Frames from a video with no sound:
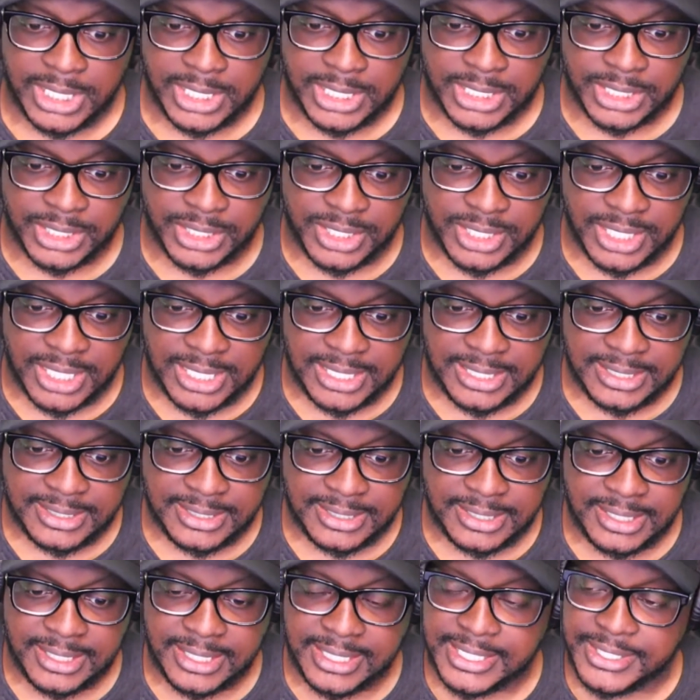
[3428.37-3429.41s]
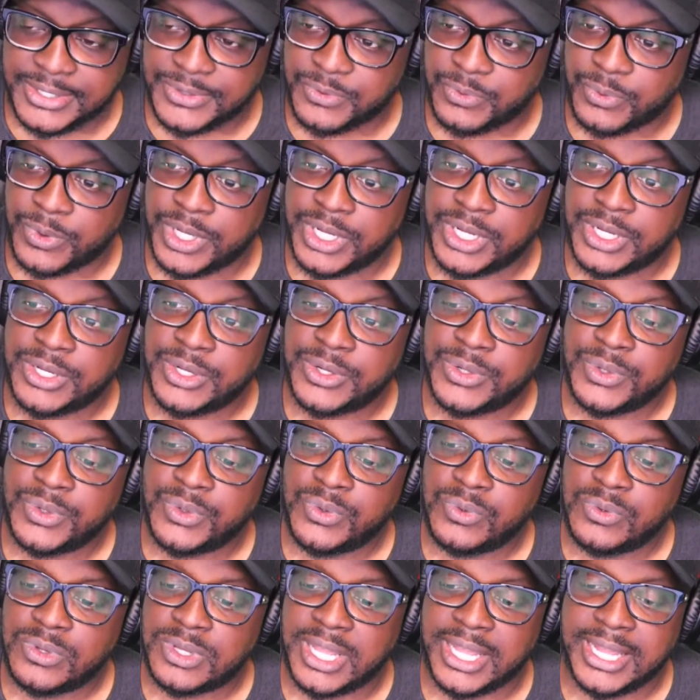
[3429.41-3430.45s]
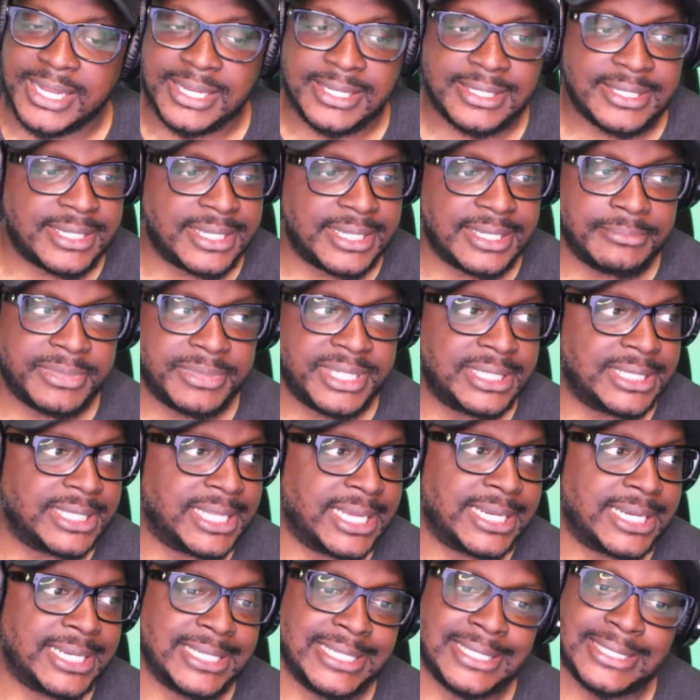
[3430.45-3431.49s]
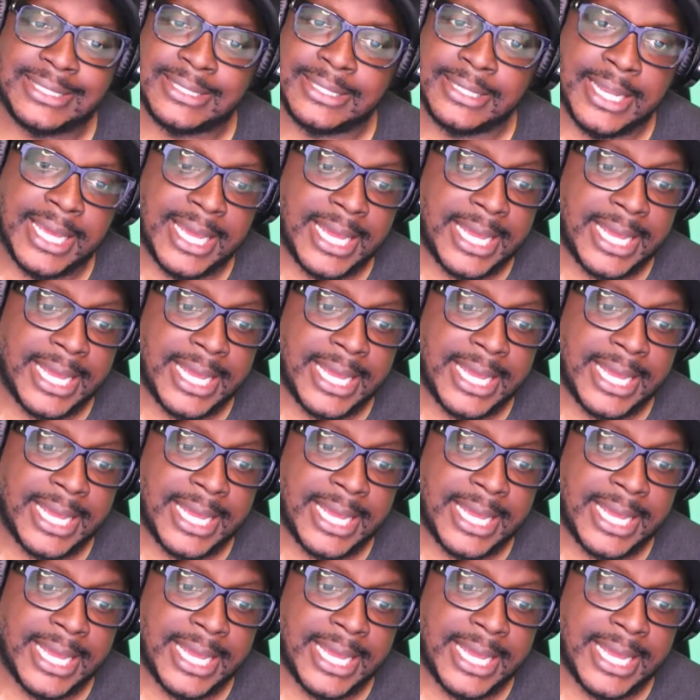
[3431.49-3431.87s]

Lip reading: Jealousy is real. You can't tell me that it's not.